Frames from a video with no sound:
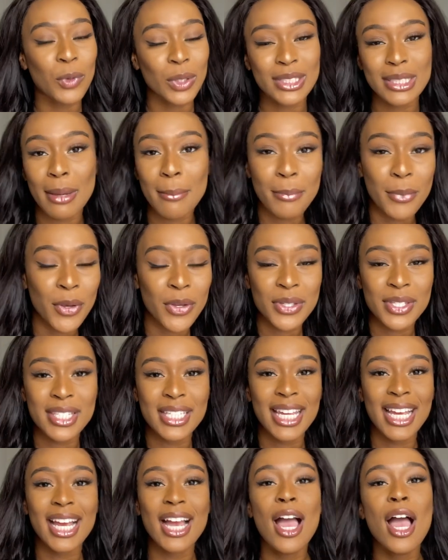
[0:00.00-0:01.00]
what I'm
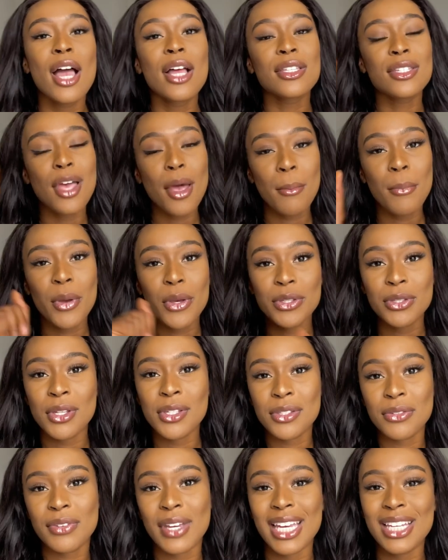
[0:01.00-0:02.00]
posting. Turn post
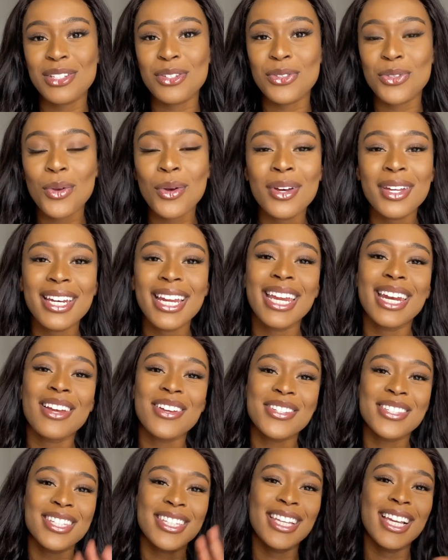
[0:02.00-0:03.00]
notifications on, and I'll
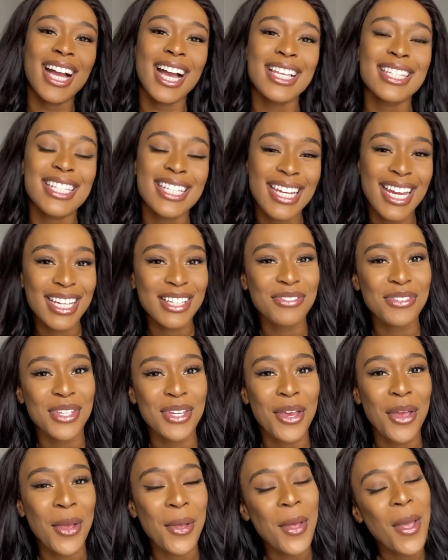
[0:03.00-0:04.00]
see you guys in the next
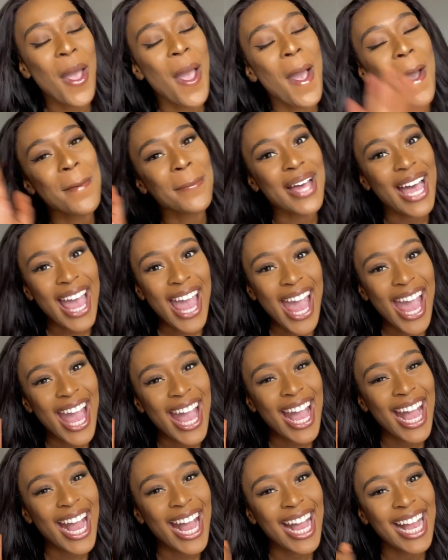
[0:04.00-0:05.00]
video.
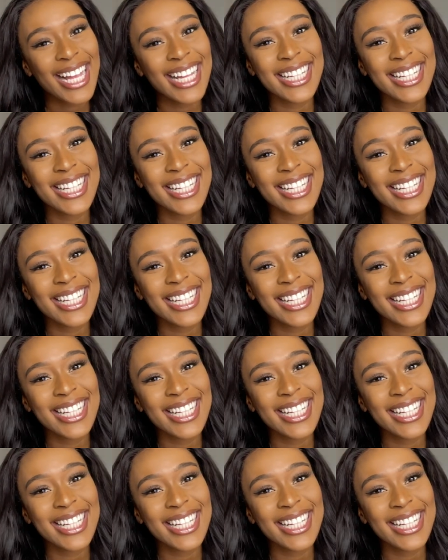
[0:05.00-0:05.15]
Bye.